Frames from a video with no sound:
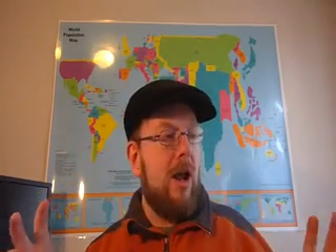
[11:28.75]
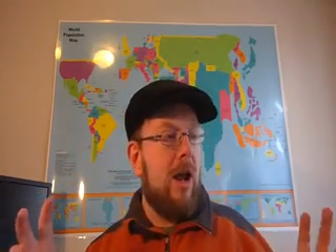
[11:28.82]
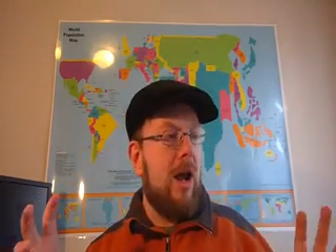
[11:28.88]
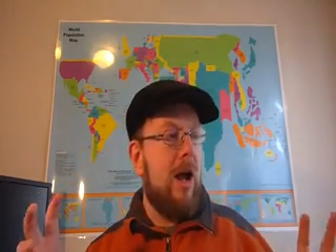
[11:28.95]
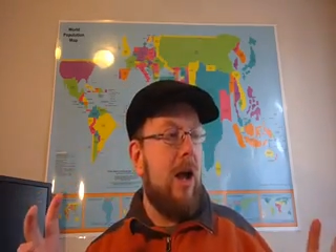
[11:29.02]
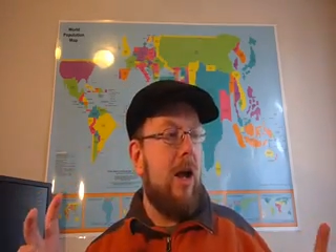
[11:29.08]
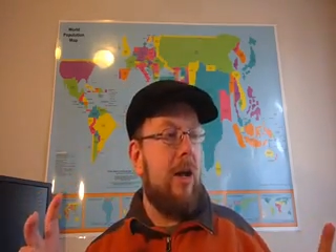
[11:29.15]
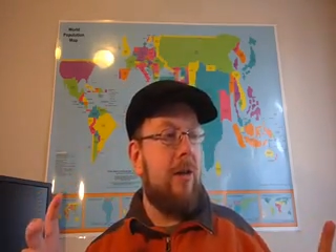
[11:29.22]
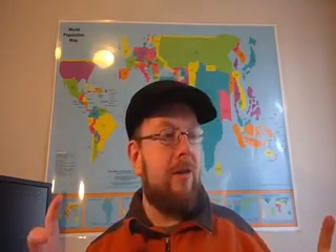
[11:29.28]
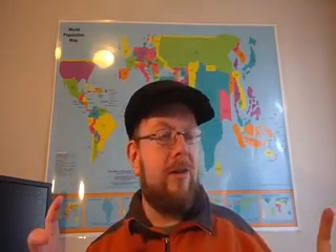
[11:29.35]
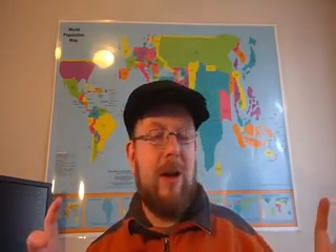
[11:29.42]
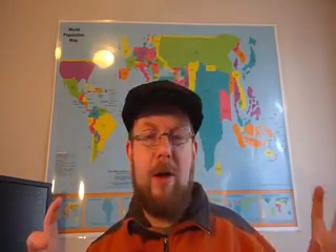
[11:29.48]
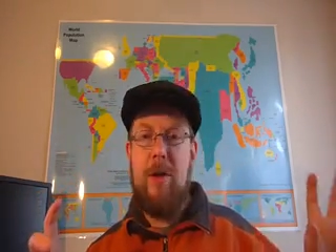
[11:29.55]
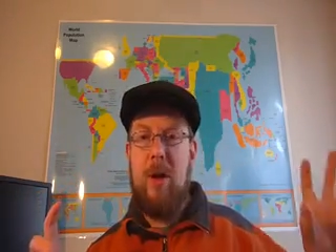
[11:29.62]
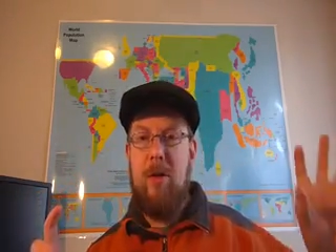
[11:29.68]

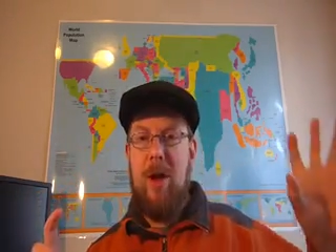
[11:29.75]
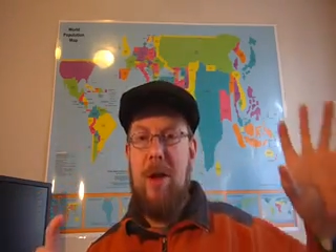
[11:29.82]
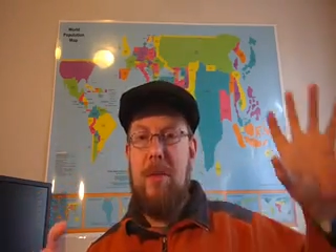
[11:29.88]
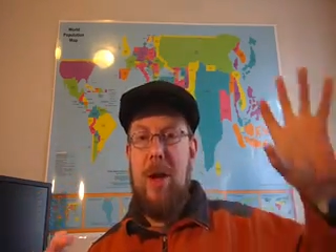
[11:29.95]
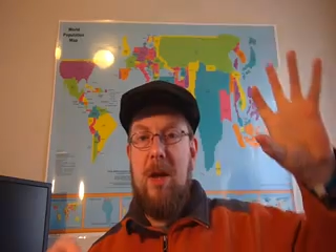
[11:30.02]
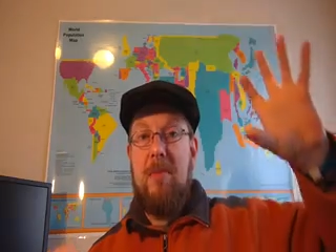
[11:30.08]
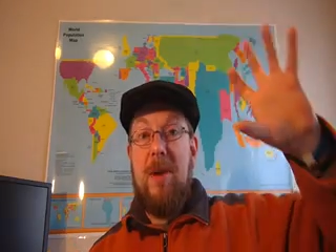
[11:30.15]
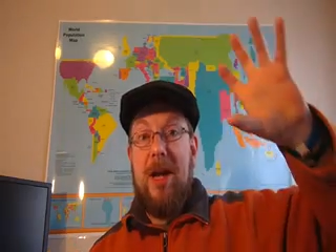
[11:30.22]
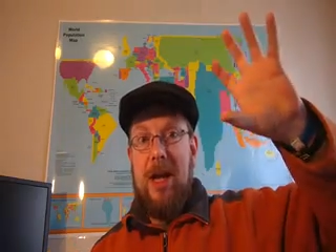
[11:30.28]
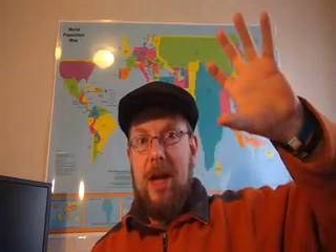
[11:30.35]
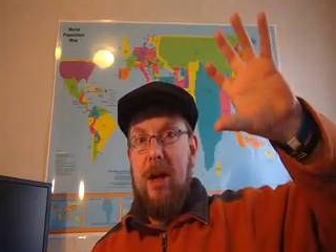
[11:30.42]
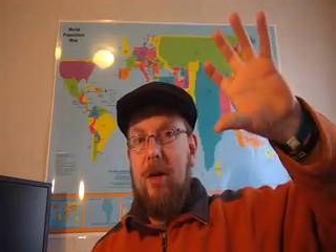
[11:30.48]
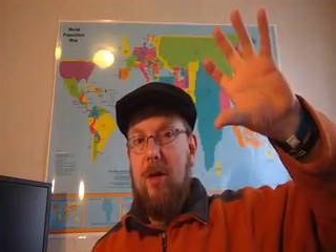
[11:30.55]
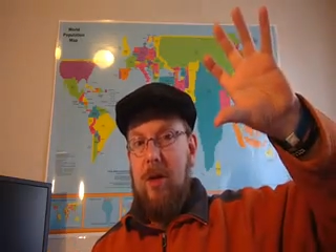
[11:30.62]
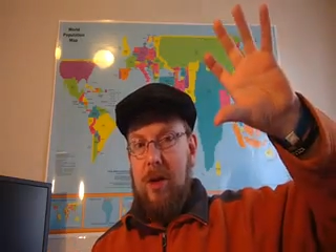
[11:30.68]
Saudi Arabia might
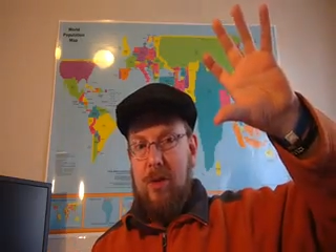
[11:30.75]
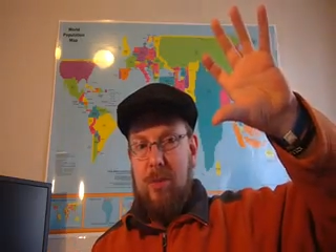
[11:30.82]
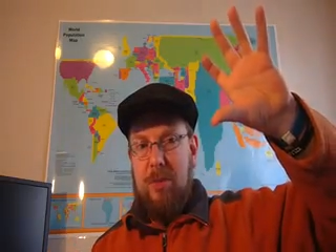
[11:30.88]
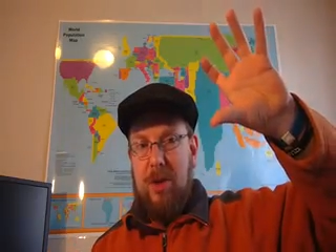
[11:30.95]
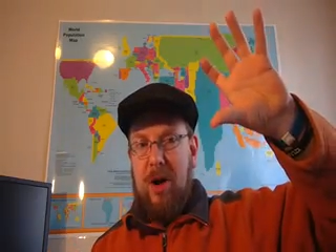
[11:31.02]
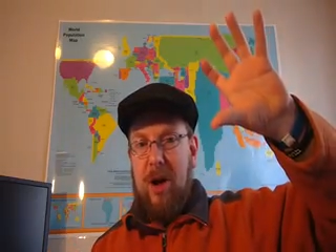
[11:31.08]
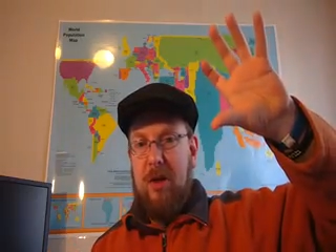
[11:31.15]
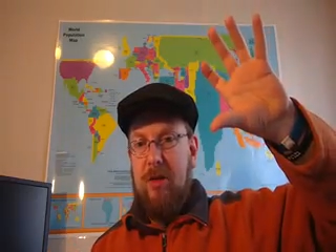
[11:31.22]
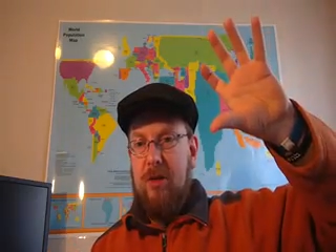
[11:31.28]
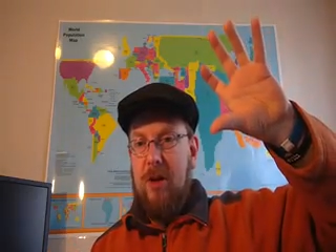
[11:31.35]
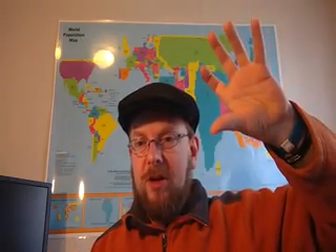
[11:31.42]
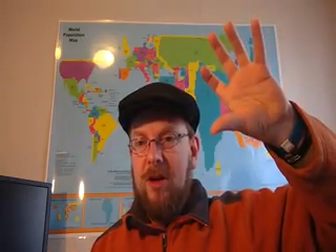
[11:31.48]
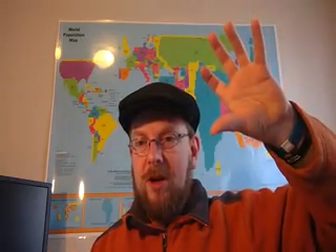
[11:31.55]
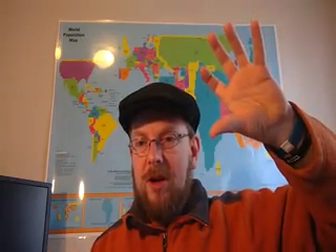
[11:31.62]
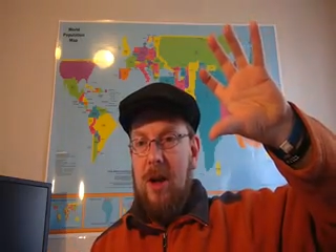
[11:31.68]
increase
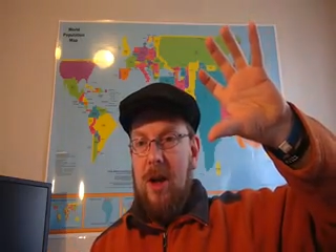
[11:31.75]
production.